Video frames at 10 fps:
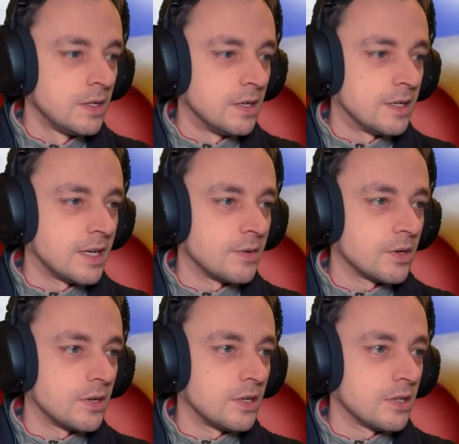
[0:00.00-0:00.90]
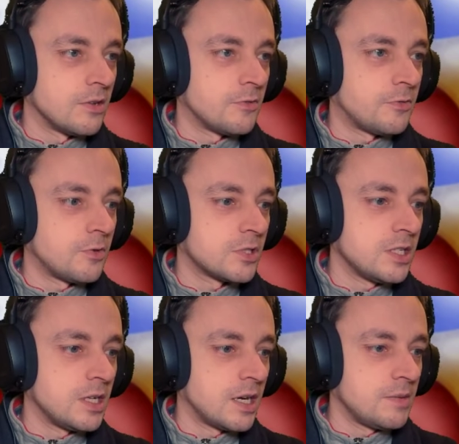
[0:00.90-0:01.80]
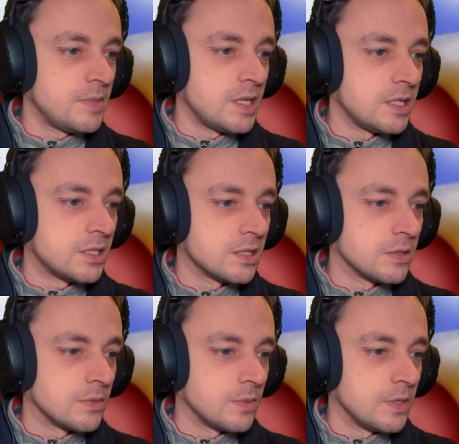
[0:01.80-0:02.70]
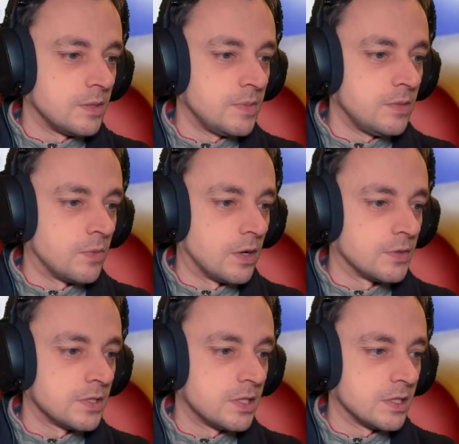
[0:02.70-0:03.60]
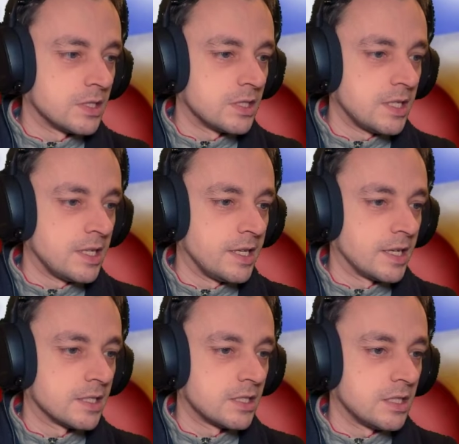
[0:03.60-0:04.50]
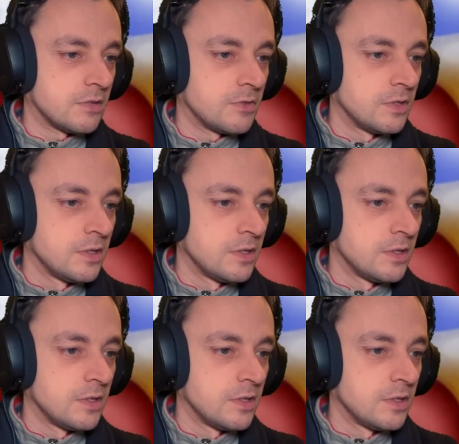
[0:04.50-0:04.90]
And now we've got another 49 minutes. And in the meanwhile, this thing's stealing our stuff.